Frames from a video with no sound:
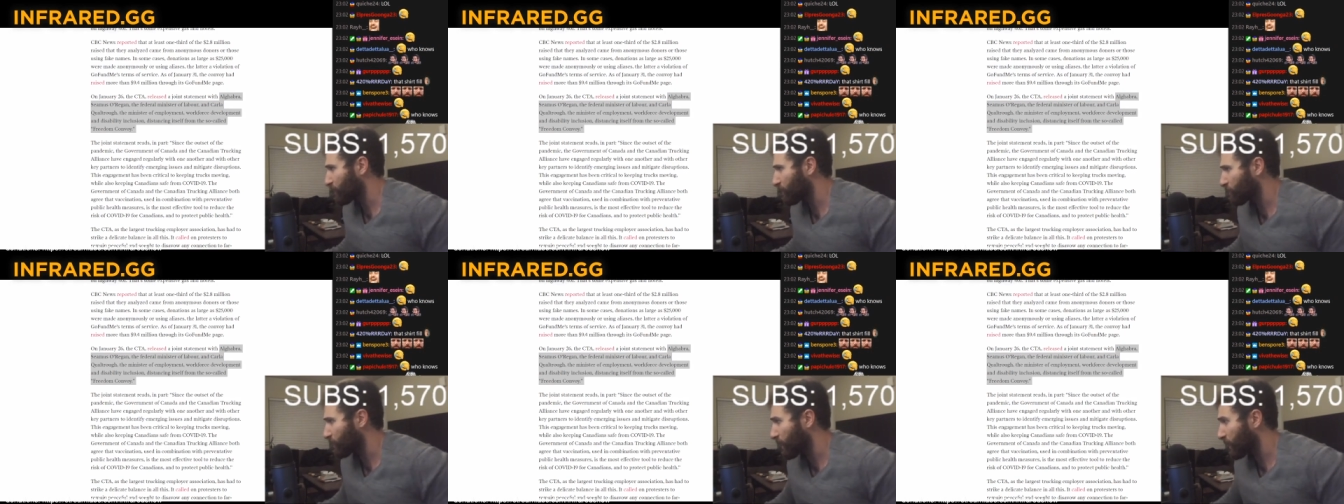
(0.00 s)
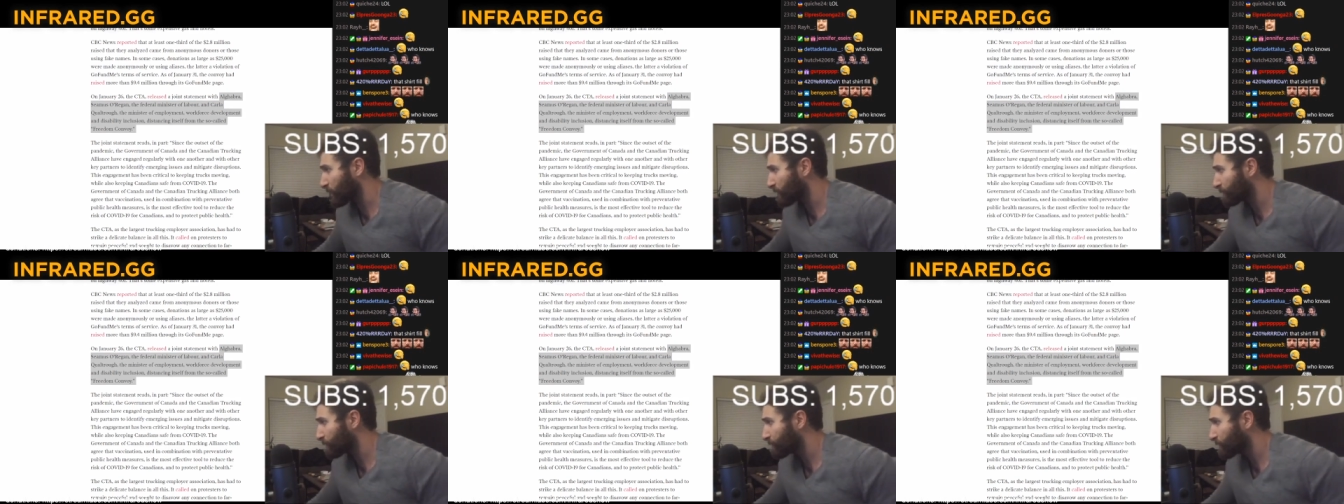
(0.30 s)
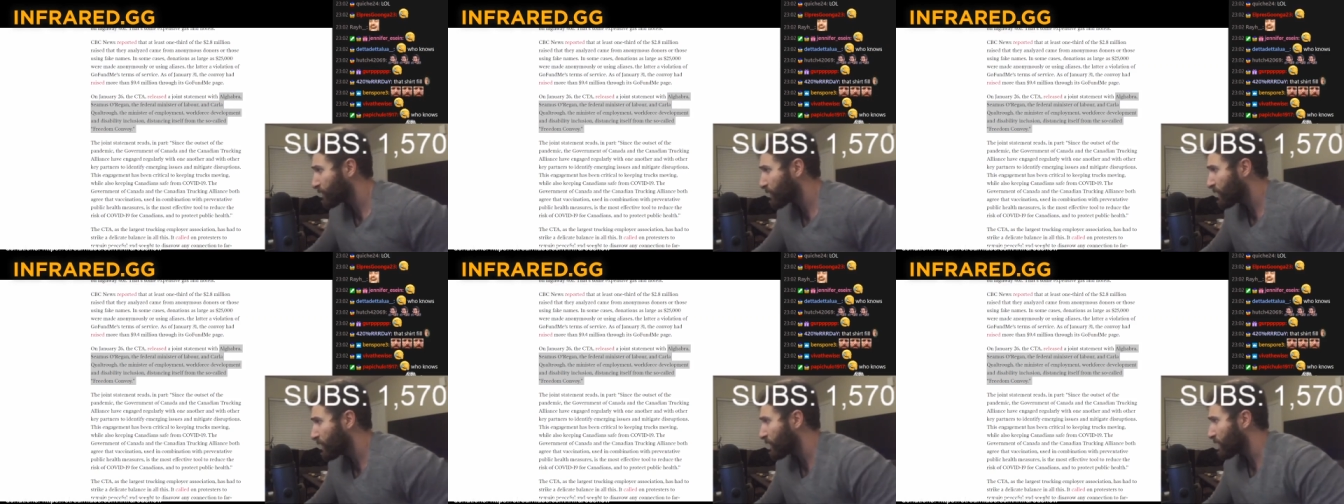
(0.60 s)
Okay?
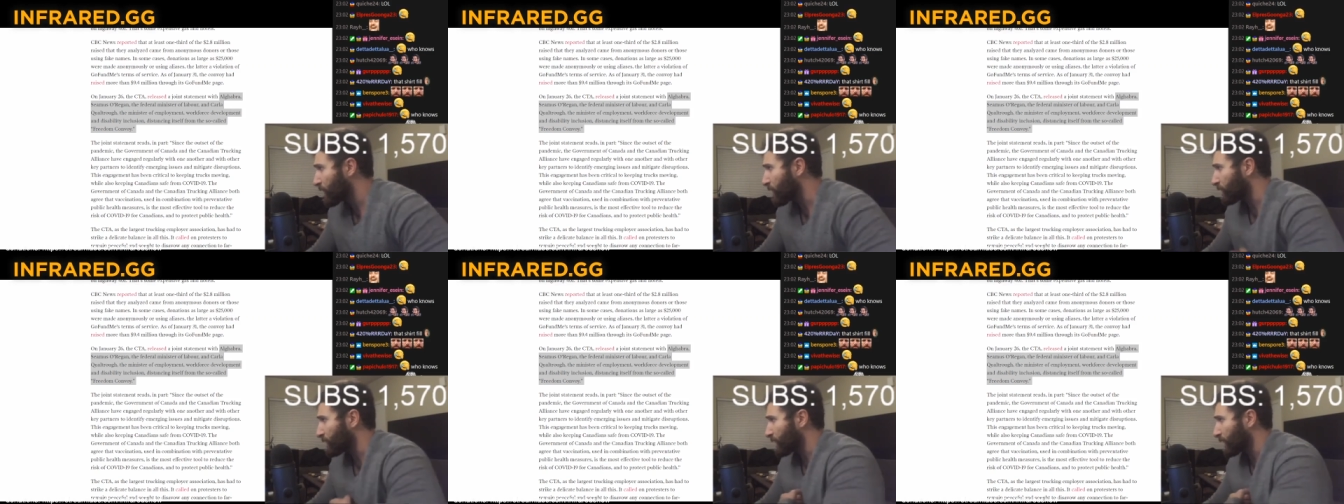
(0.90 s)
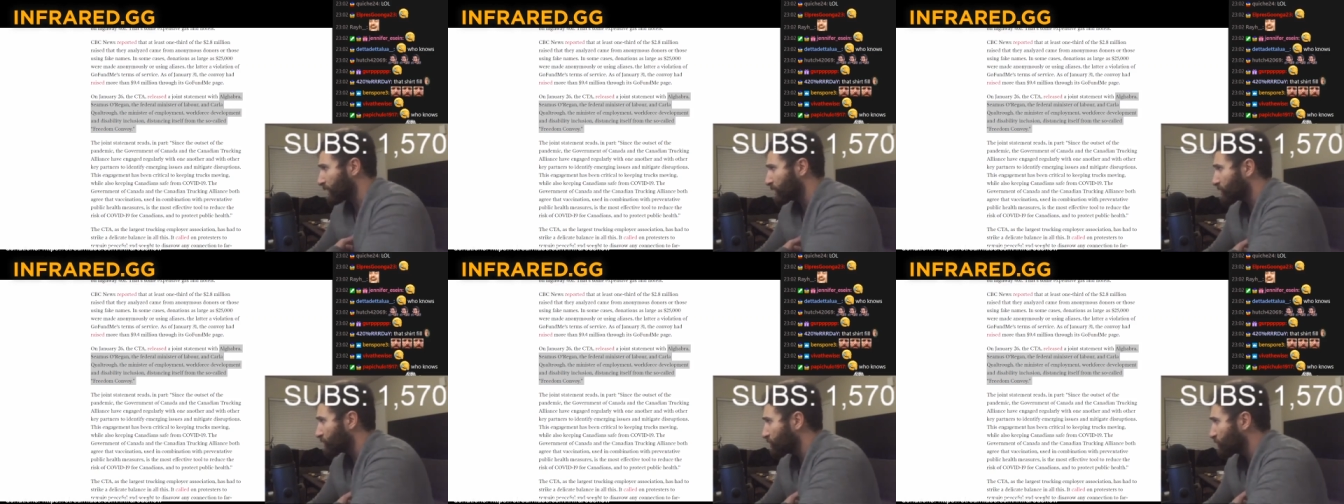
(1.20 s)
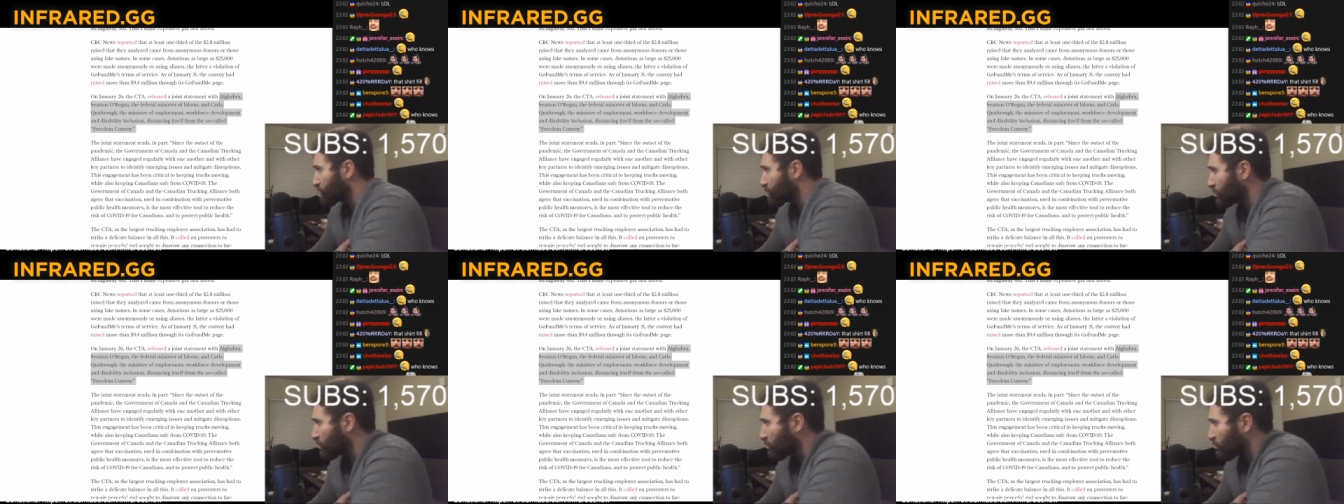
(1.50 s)
Let's
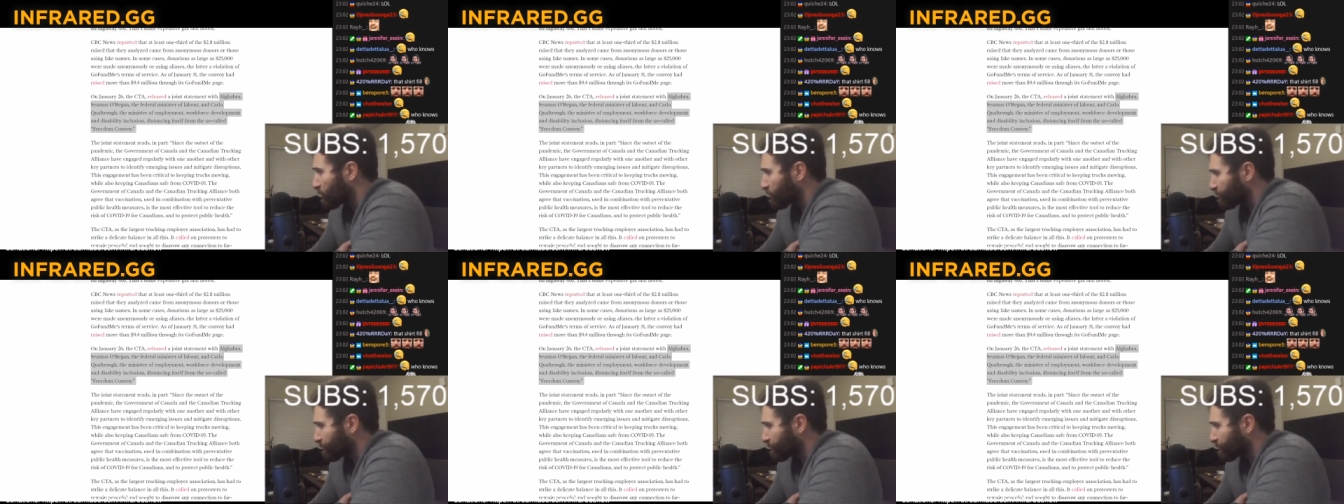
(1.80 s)
continue.